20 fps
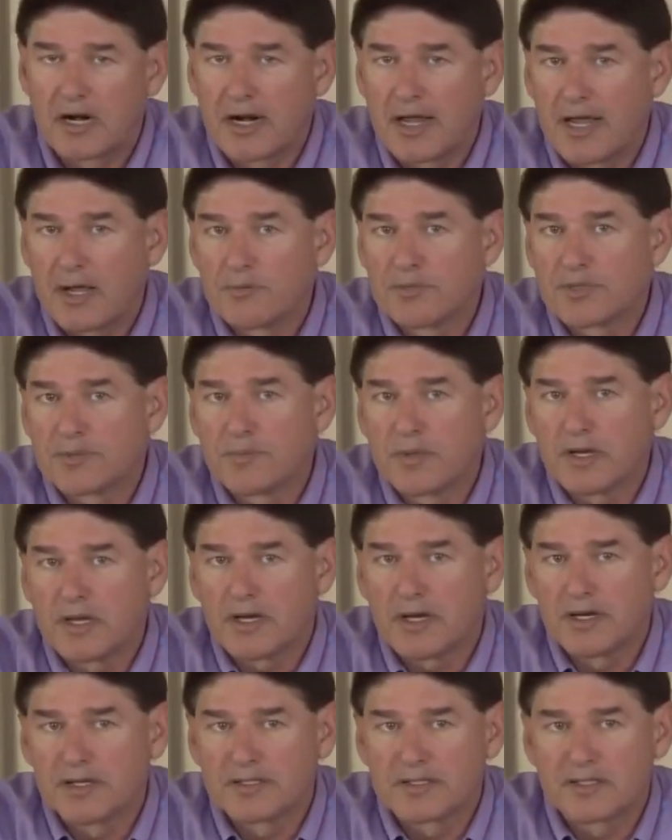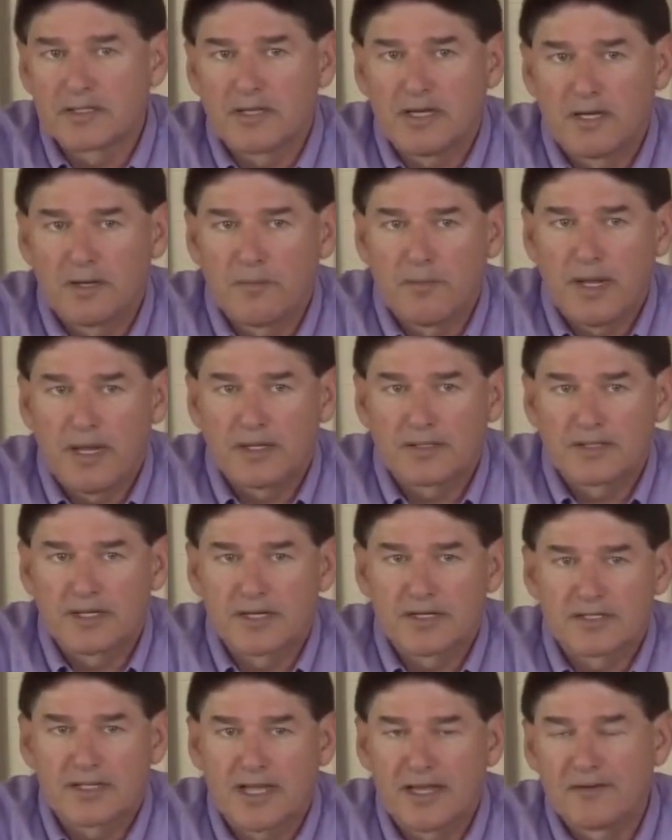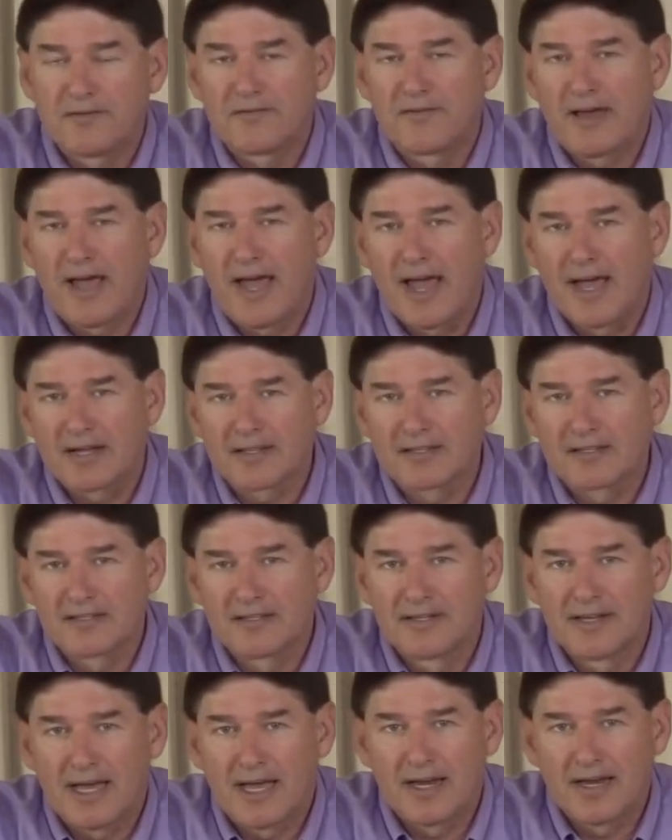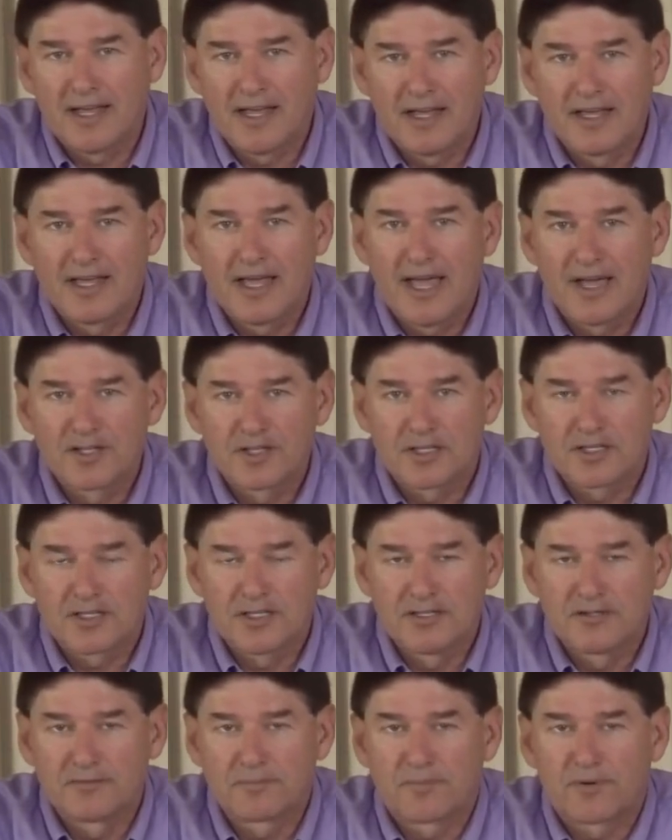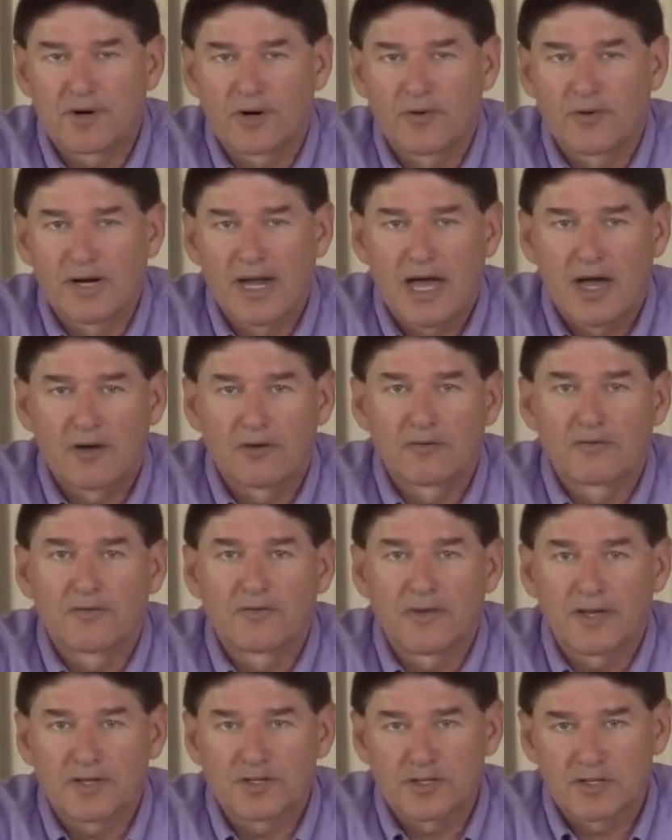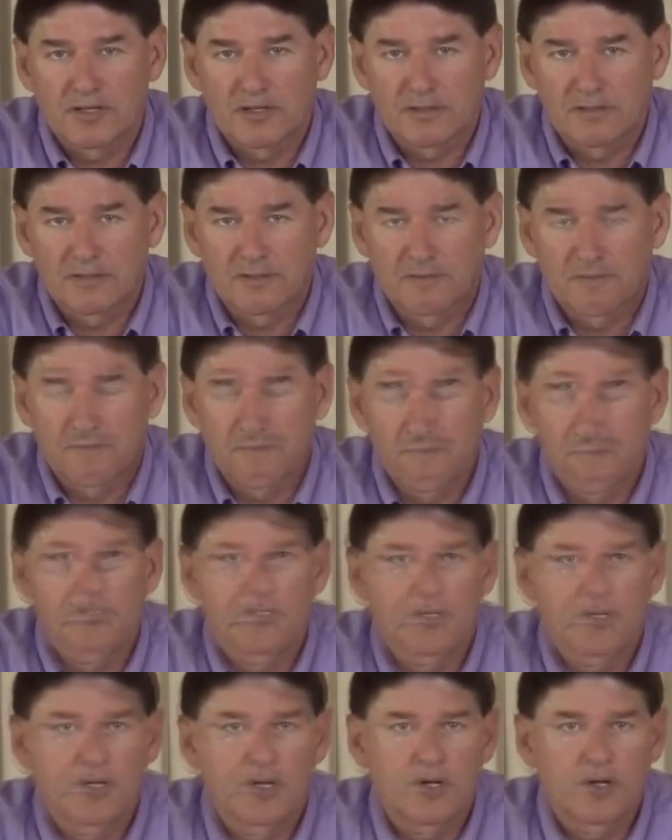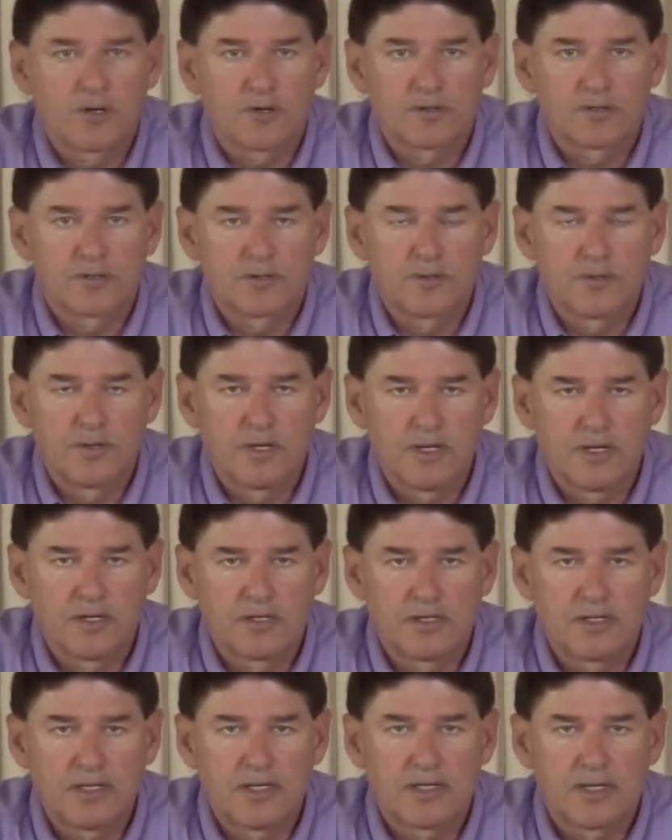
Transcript: in our names because it makes us a fact, not a adjective pronoun fiction. You can go to the